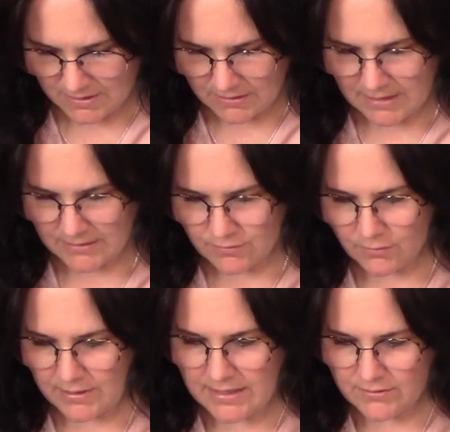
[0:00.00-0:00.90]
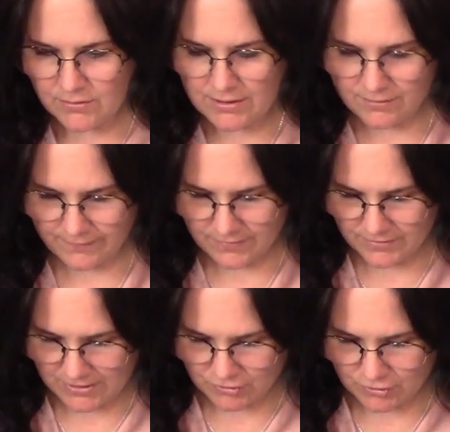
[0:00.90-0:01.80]
Okay, so Cancer, in your
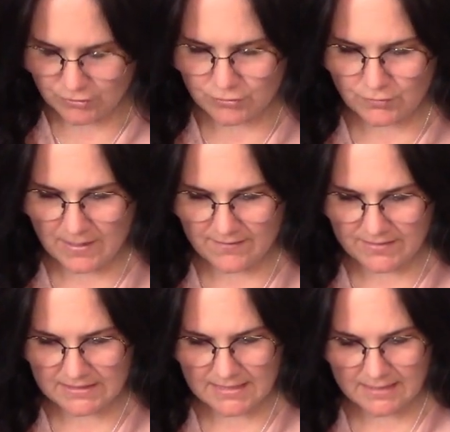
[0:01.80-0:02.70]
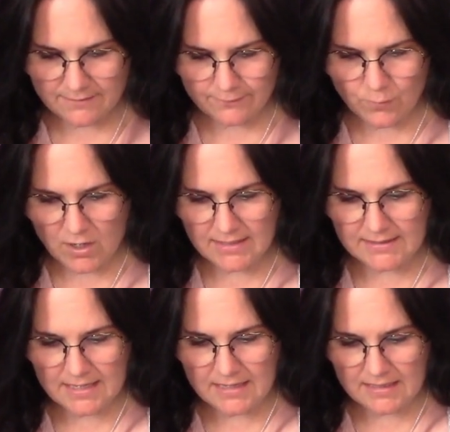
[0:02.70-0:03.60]
foundation, you do have the Ten of
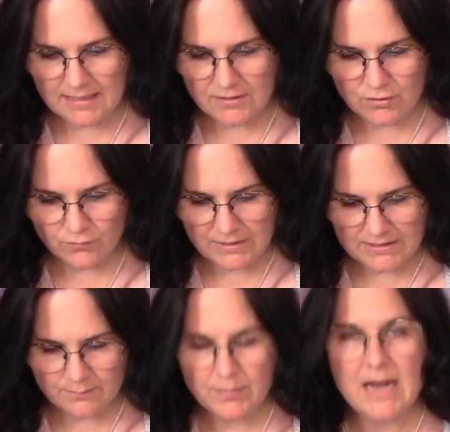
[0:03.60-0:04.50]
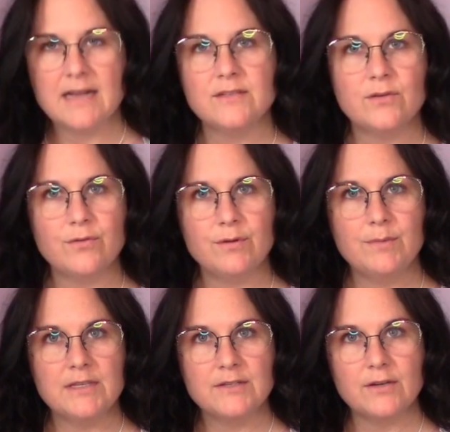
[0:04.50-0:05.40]
Wands, and in your recent past, so three
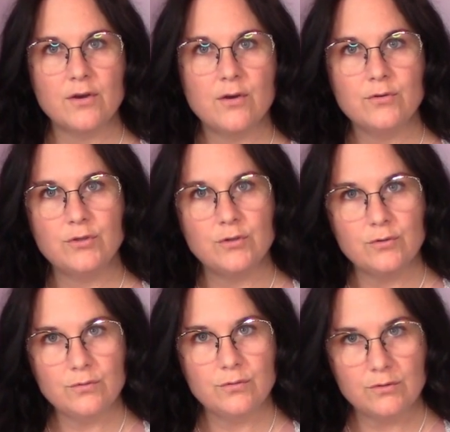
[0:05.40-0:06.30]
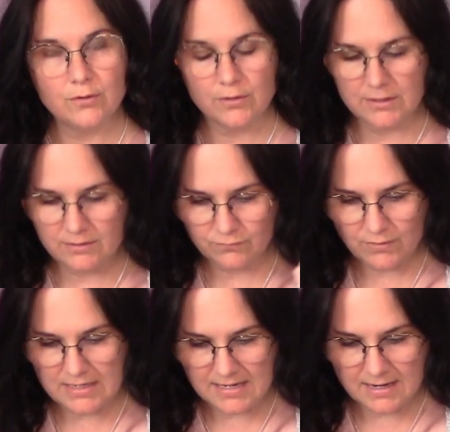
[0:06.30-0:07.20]
months ago to current,
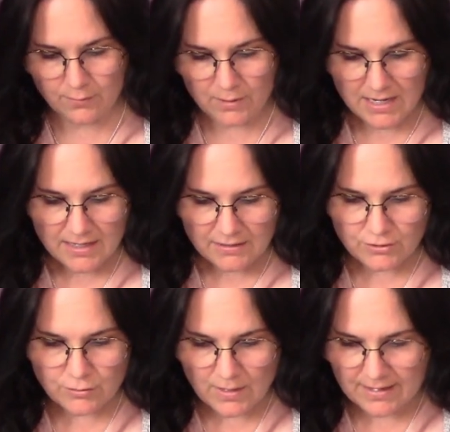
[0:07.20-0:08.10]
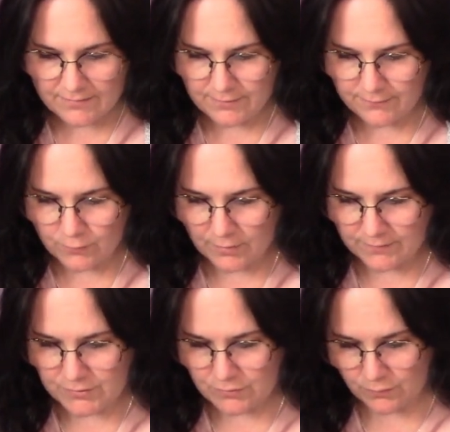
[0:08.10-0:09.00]
right now, you have the Four
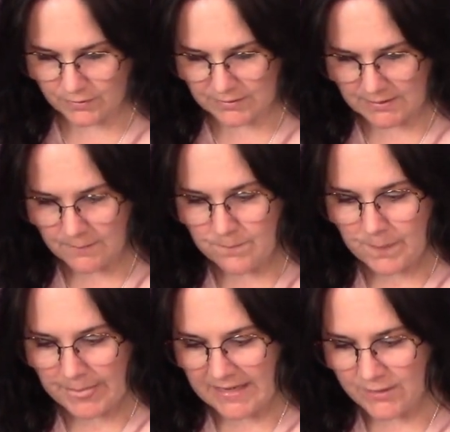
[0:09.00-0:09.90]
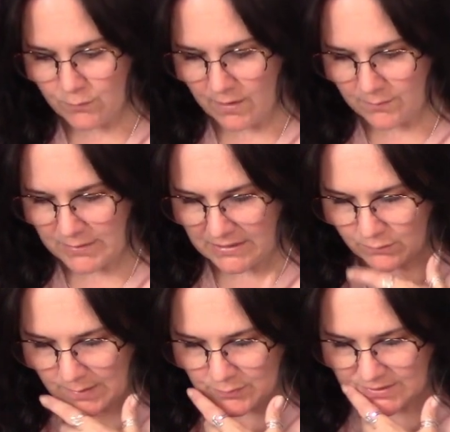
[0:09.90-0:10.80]
of Swords. And you are being
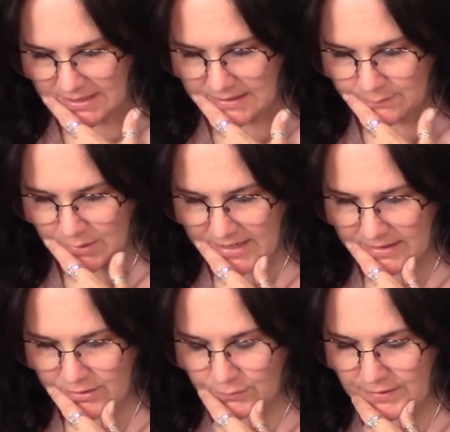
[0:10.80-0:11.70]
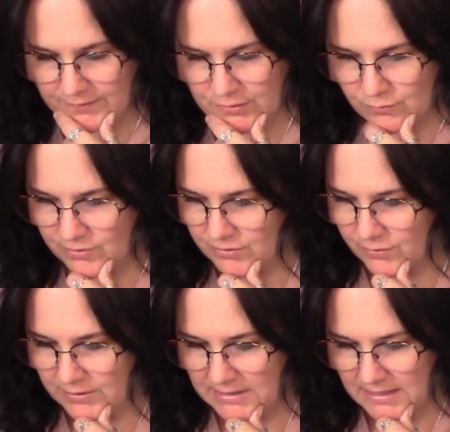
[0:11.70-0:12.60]
represented by the Three of Swords.
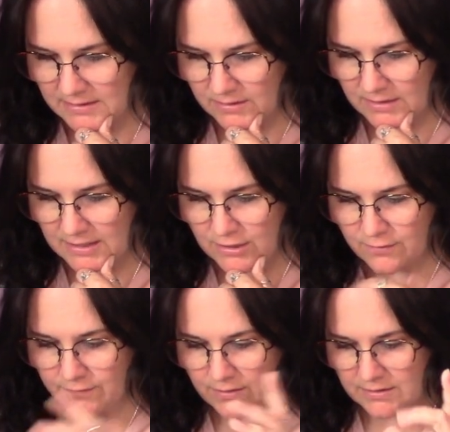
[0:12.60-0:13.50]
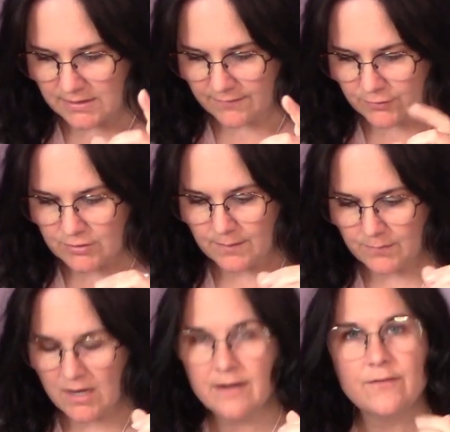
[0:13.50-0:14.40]
So it does look like you've suffered
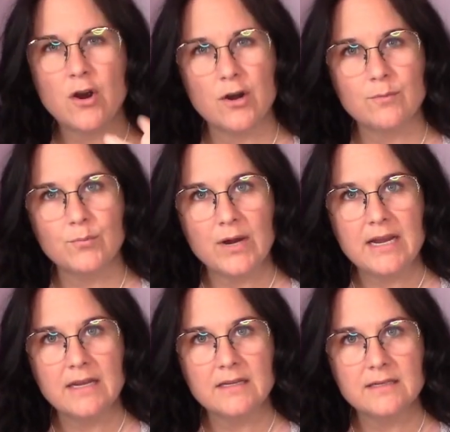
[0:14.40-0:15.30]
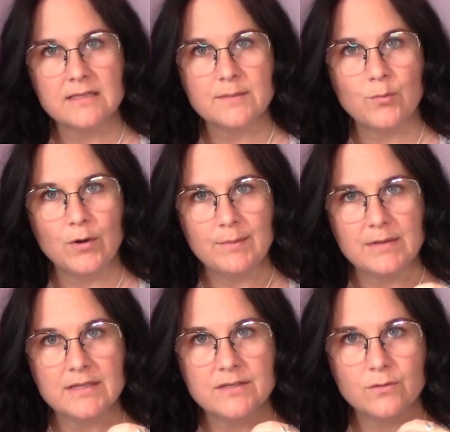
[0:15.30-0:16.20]
some kind of heartbreak,
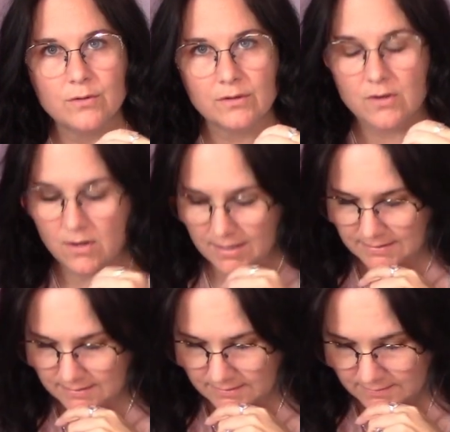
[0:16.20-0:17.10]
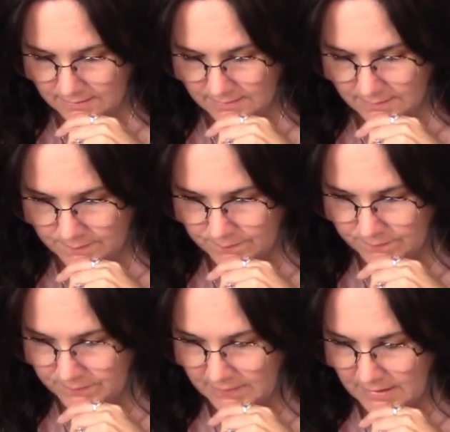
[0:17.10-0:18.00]
disappointment, or loss.
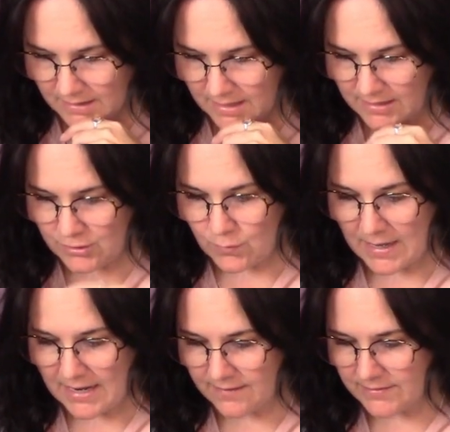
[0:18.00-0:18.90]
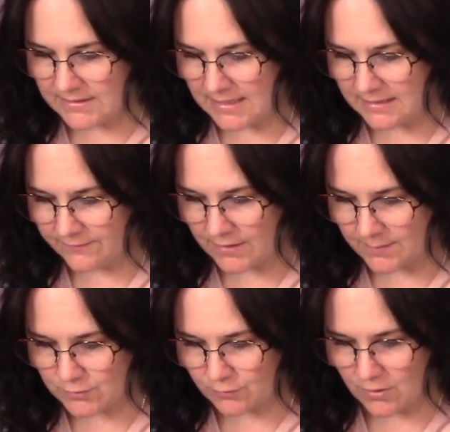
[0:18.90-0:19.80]
Uh, you had the Ten of
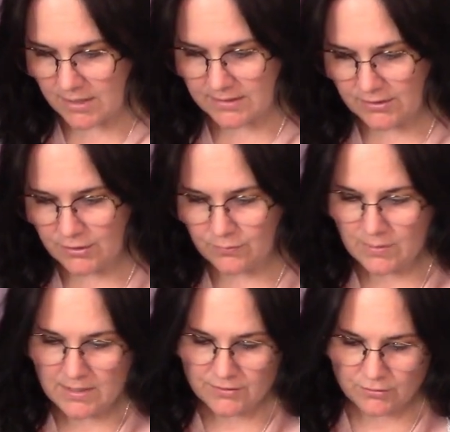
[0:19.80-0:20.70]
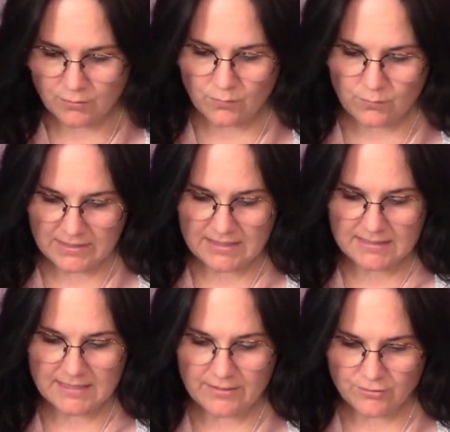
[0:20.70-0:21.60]
Cups crossing you. So with
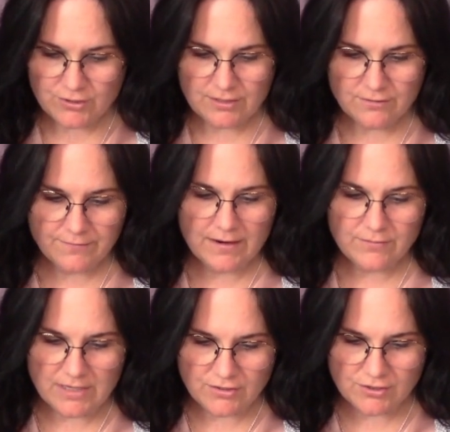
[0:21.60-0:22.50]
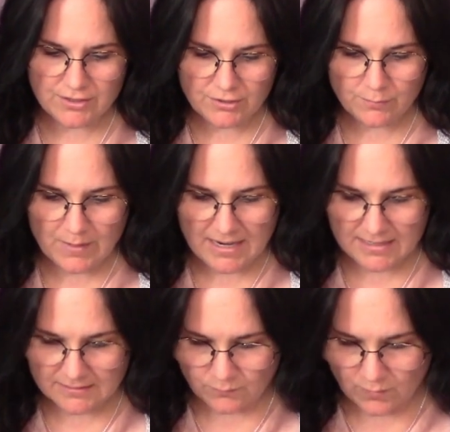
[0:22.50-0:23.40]
this energy in your foundation and your
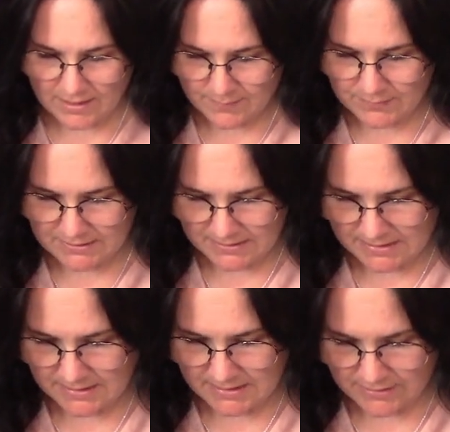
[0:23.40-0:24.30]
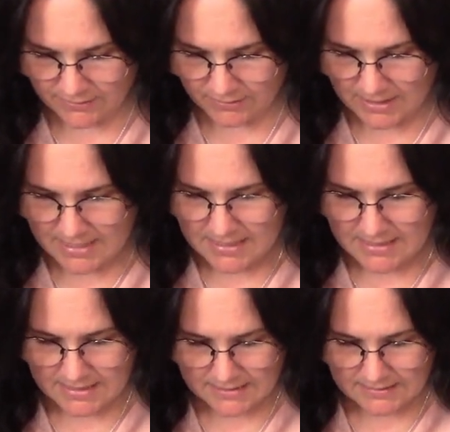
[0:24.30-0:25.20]
past, what I'm seeing here
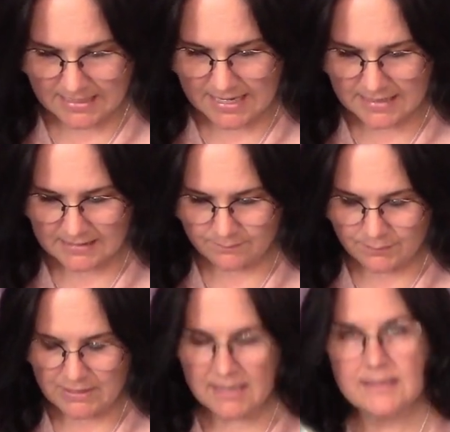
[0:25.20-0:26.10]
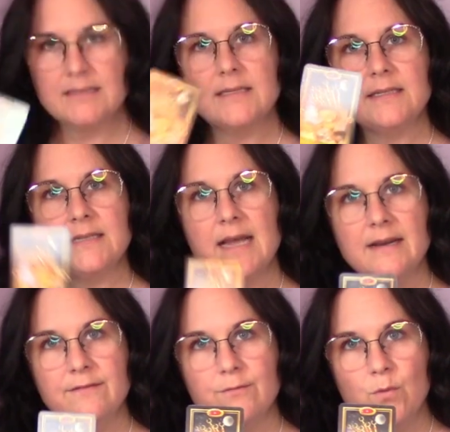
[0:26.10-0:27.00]
is that because it's a
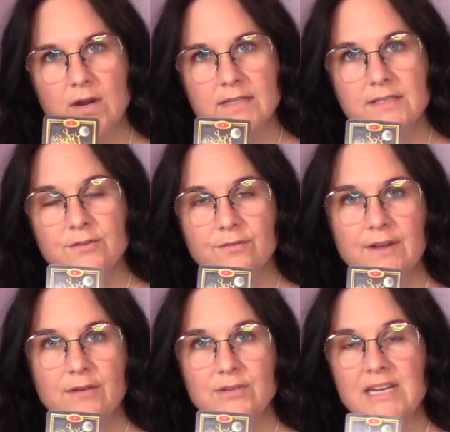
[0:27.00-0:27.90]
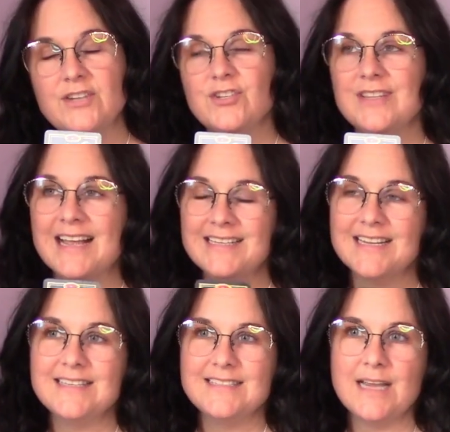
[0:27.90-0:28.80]
Ten of Wands in your foundation, that
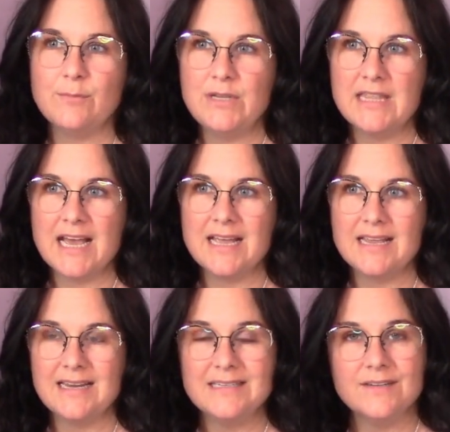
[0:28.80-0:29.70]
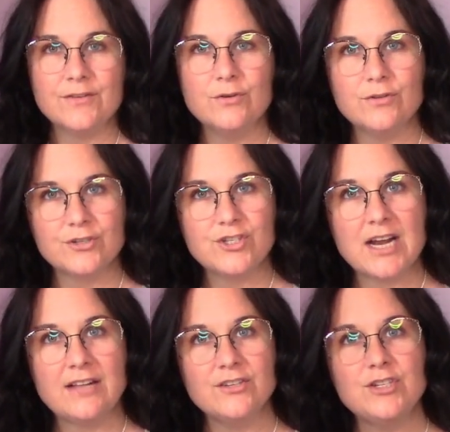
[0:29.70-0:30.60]
does tell me that a difficult or
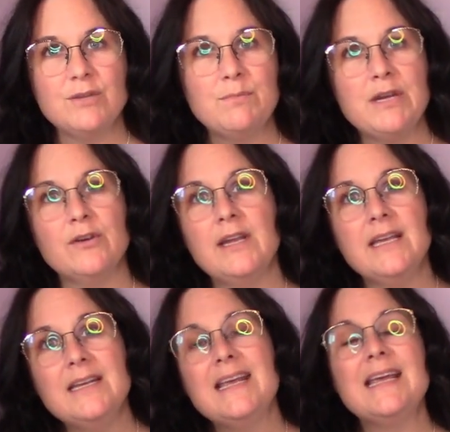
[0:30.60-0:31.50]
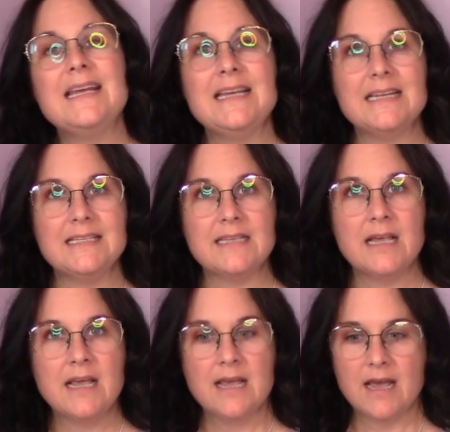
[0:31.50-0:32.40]
challenging period is
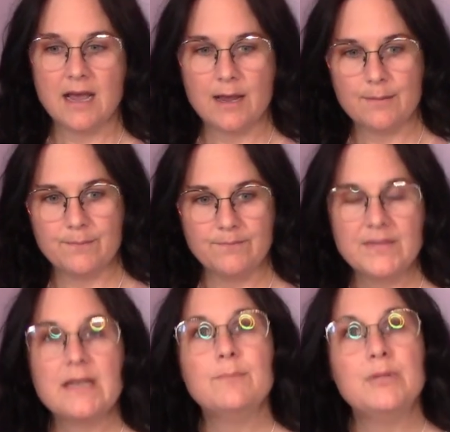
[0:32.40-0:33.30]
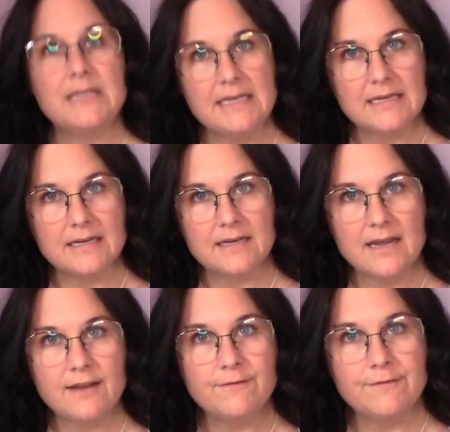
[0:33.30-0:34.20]
um, completed
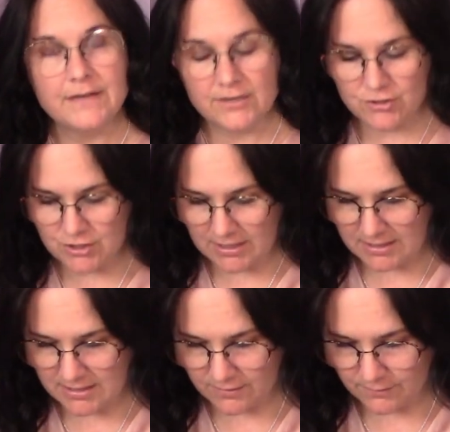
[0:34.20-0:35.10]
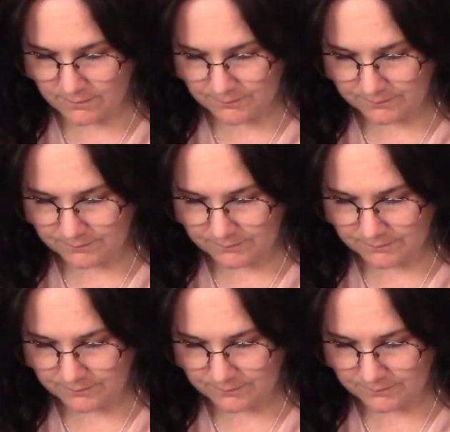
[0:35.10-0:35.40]
and finishing here.